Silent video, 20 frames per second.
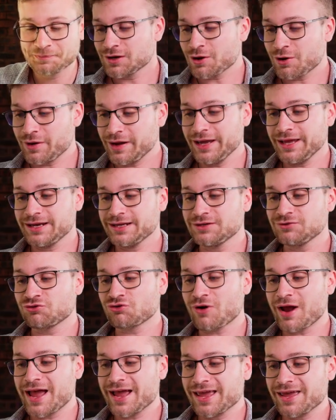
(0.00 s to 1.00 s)
Go ahead and
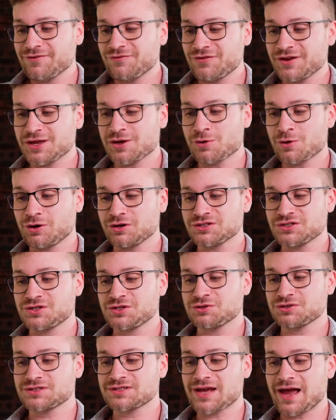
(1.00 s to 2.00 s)
drag a video
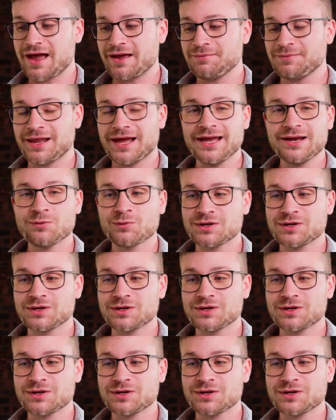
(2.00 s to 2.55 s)
onto your timeline.